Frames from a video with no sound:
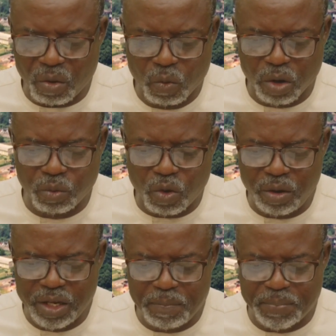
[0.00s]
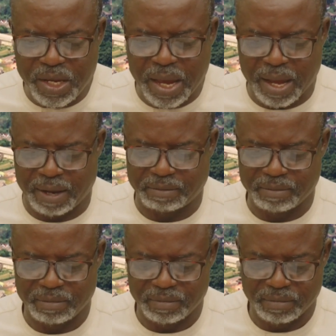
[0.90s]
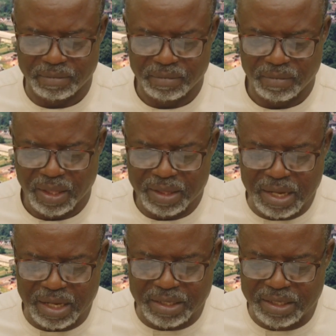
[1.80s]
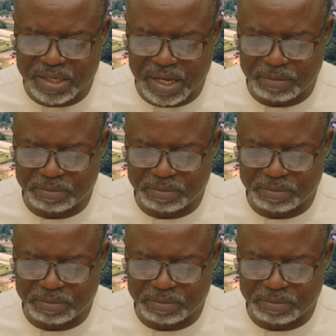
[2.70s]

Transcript: what we call EPA. What is